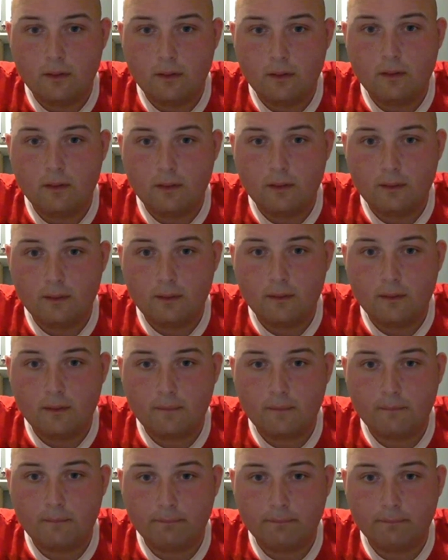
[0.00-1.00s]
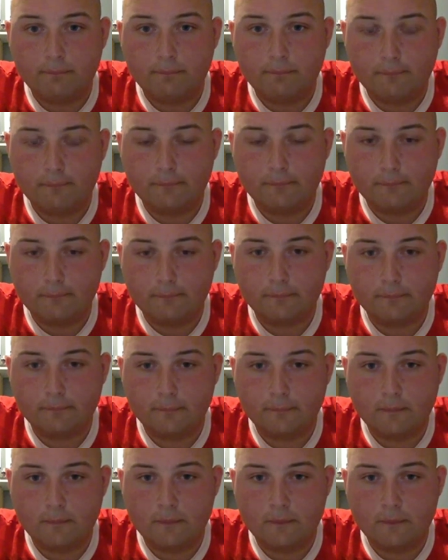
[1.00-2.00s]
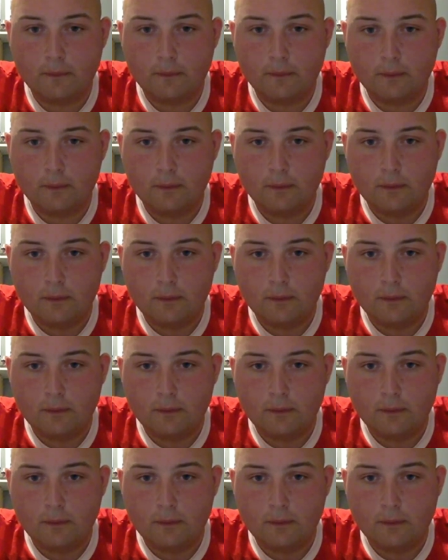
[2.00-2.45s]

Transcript: The person shown says nothing.